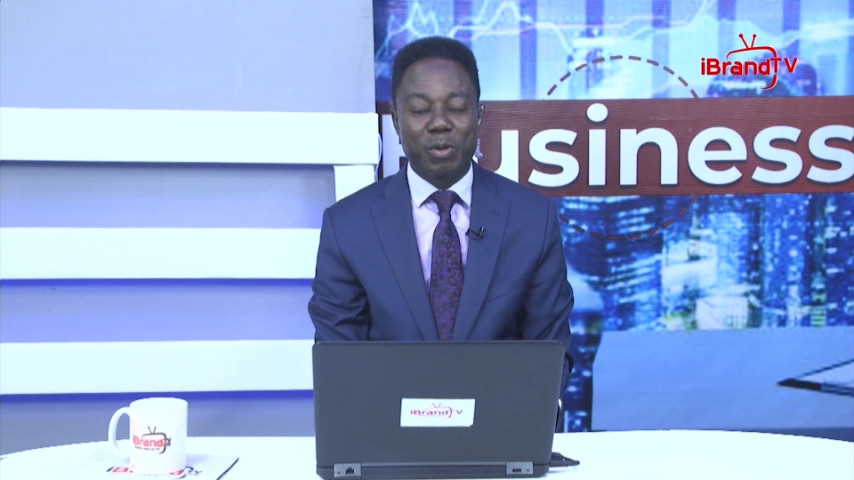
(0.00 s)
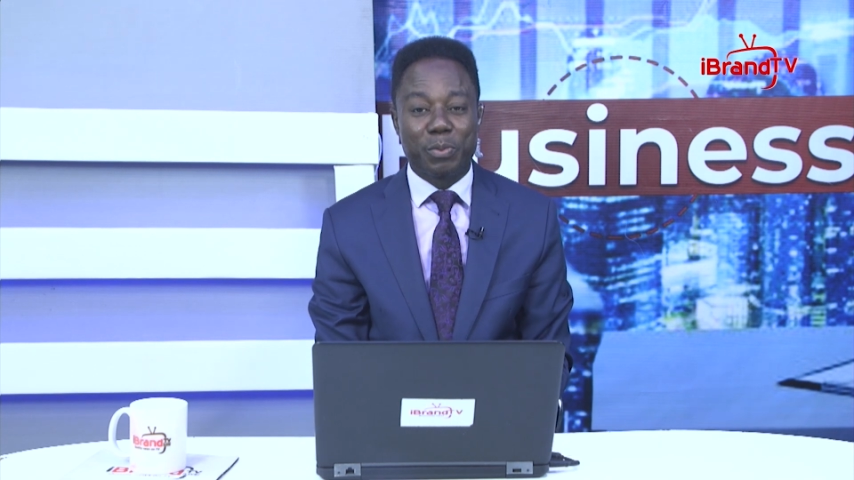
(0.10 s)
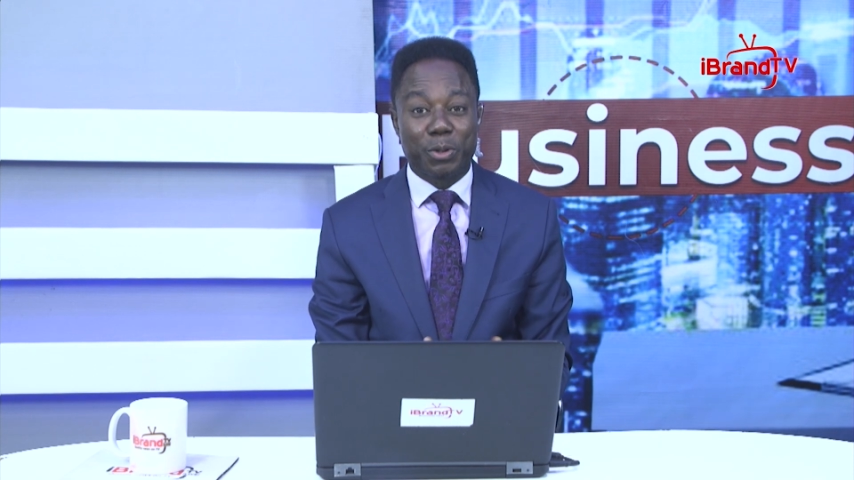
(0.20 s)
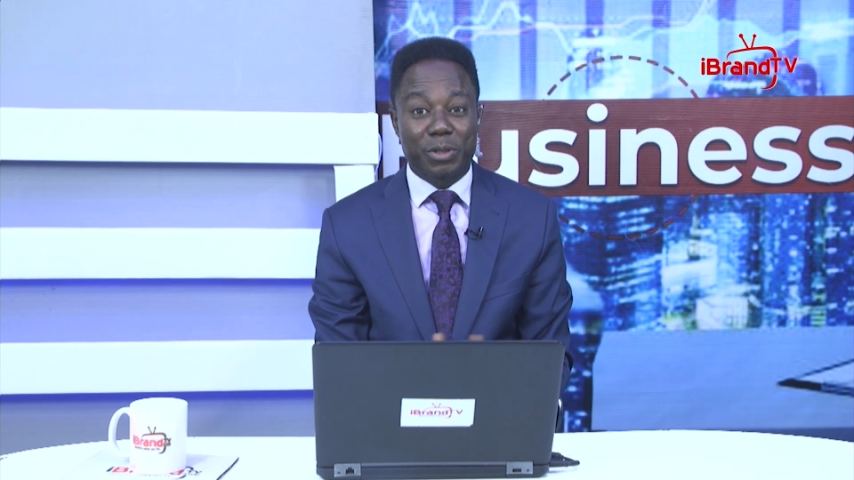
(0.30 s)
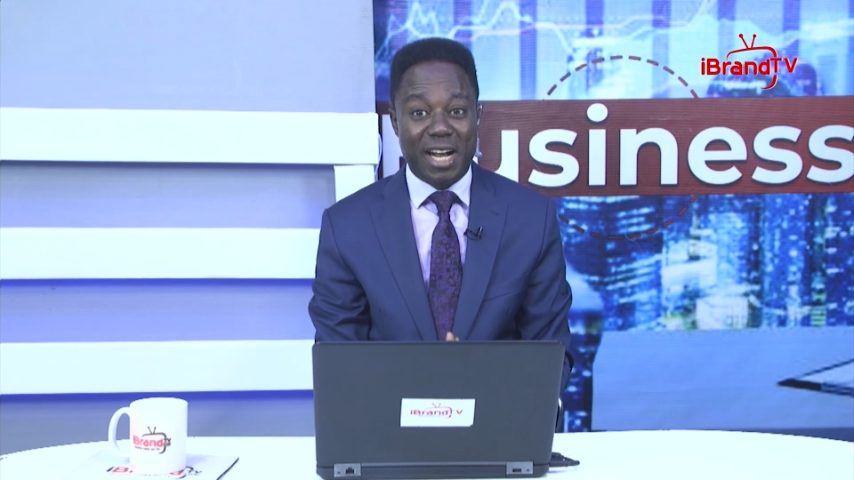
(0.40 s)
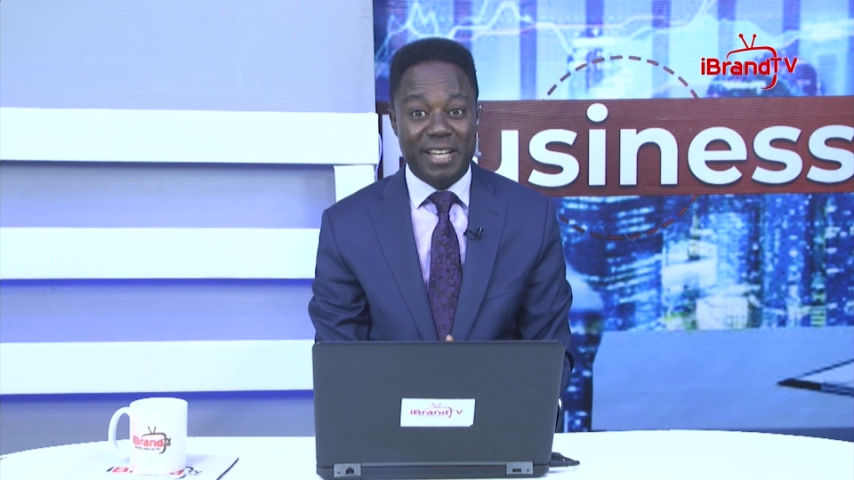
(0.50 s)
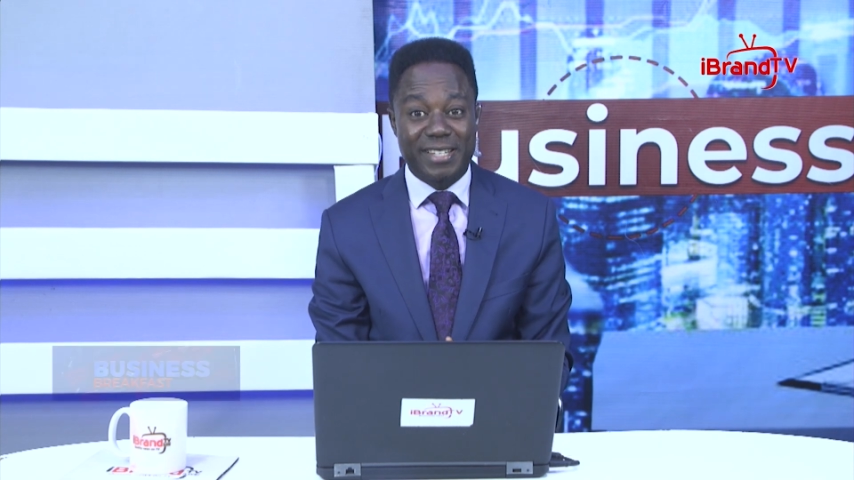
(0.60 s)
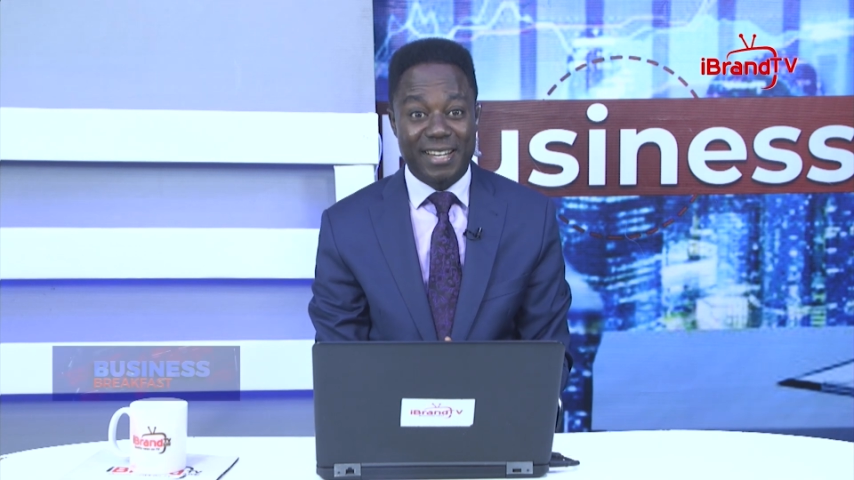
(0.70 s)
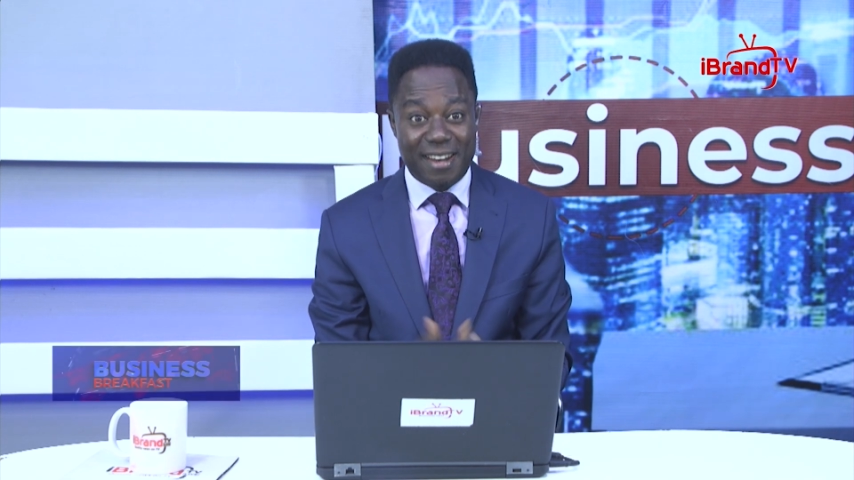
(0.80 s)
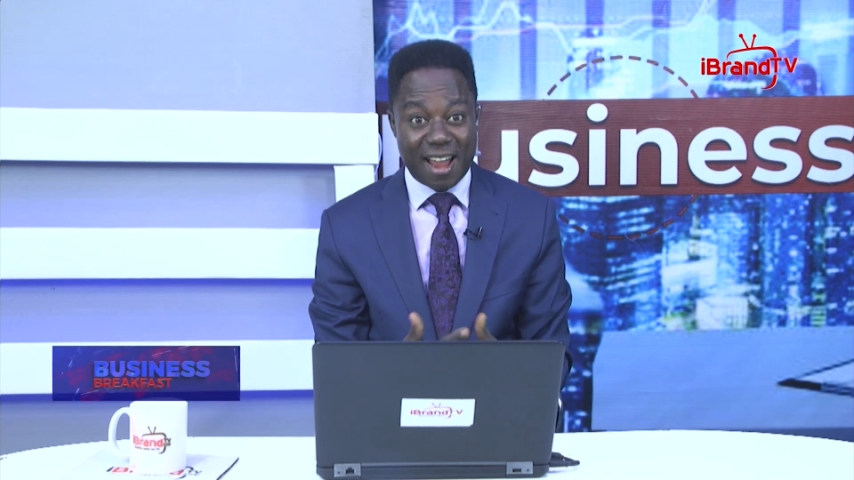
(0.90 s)
We're
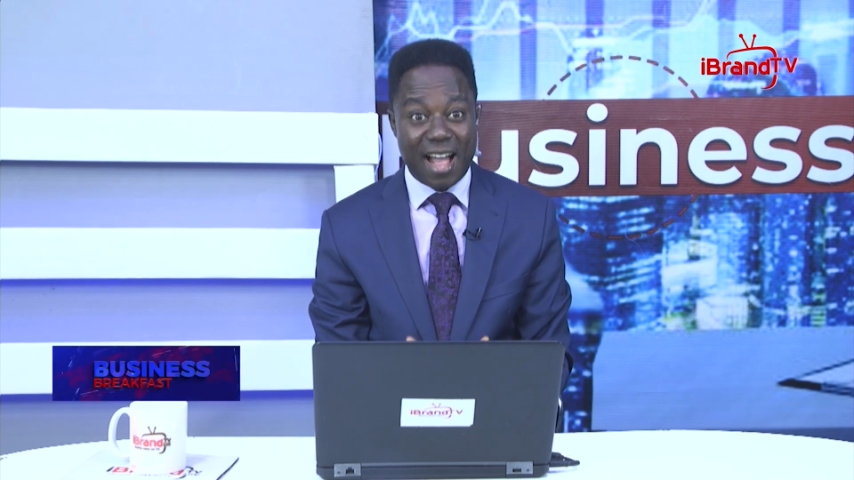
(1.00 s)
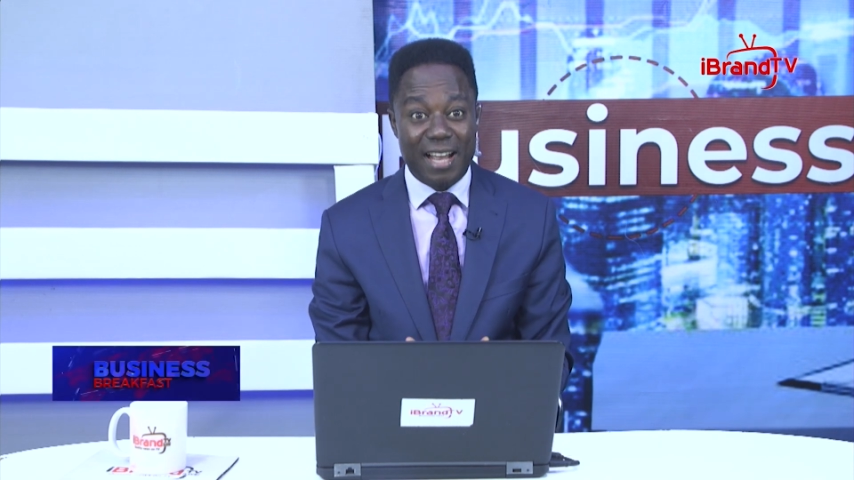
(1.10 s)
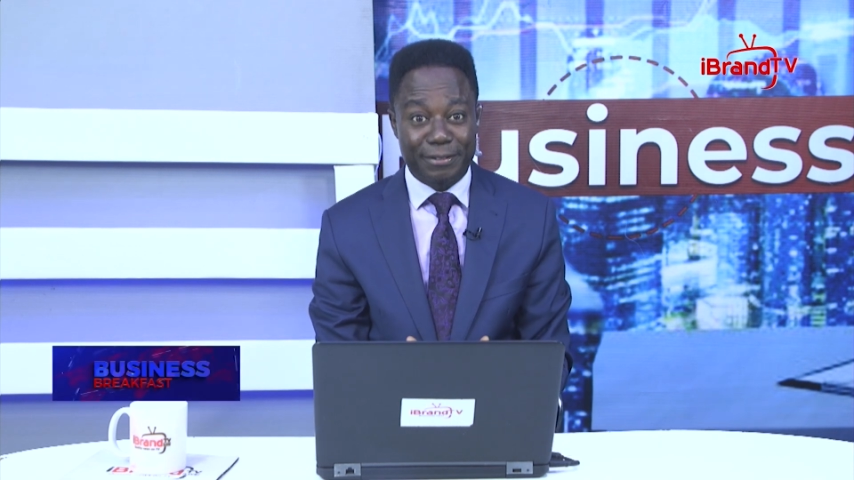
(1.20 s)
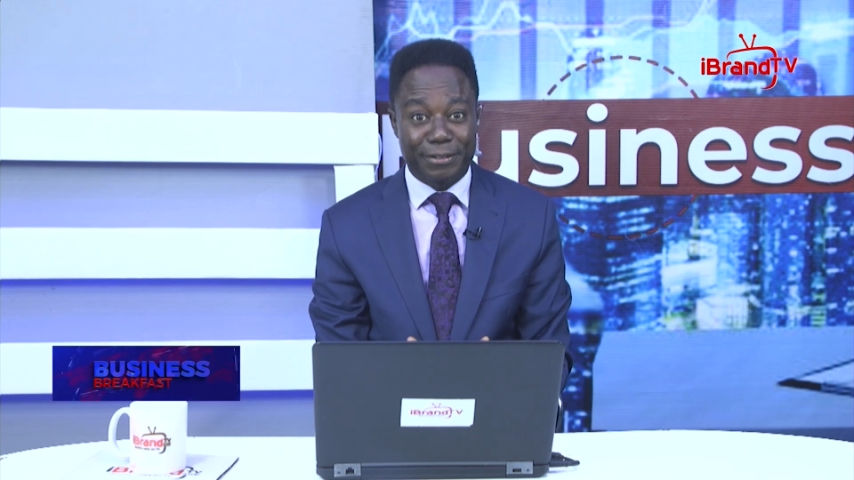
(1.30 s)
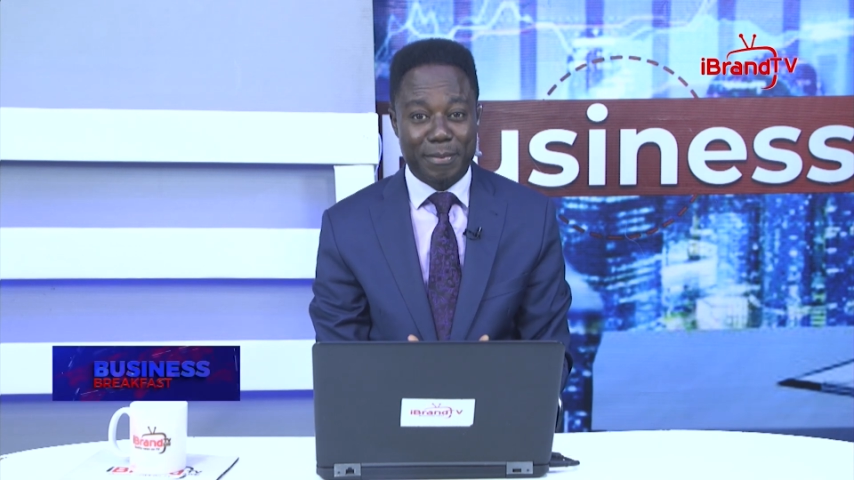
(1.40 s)
broadcasting live